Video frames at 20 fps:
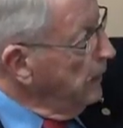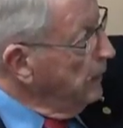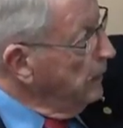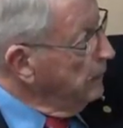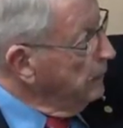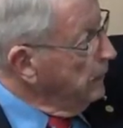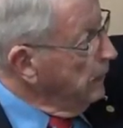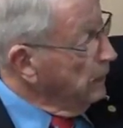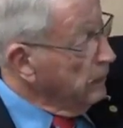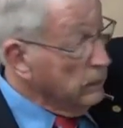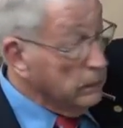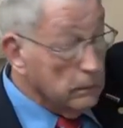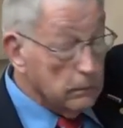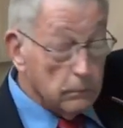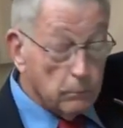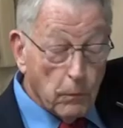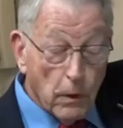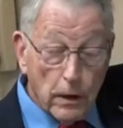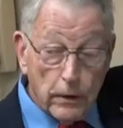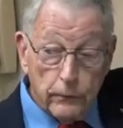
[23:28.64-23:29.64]
And,
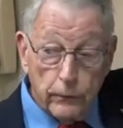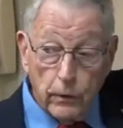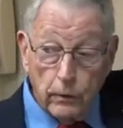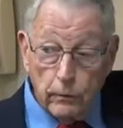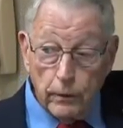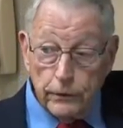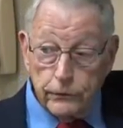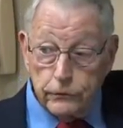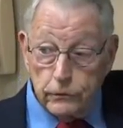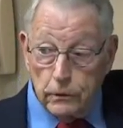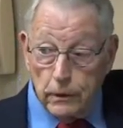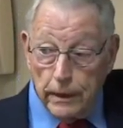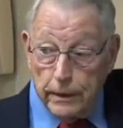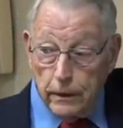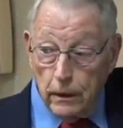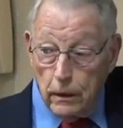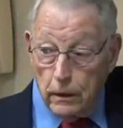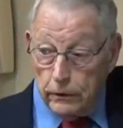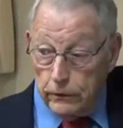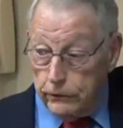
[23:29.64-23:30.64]
and Bonneville runs in
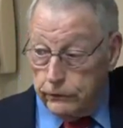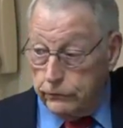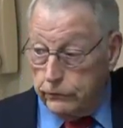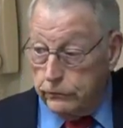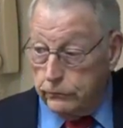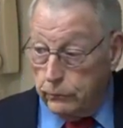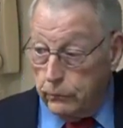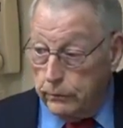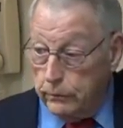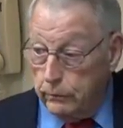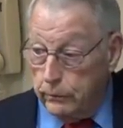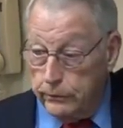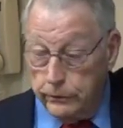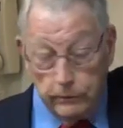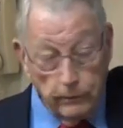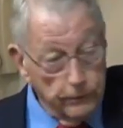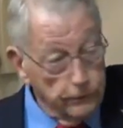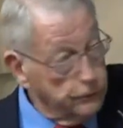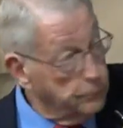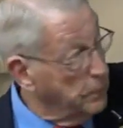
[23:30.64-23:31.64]
late August is when, when
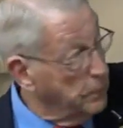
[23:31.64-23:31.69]
you run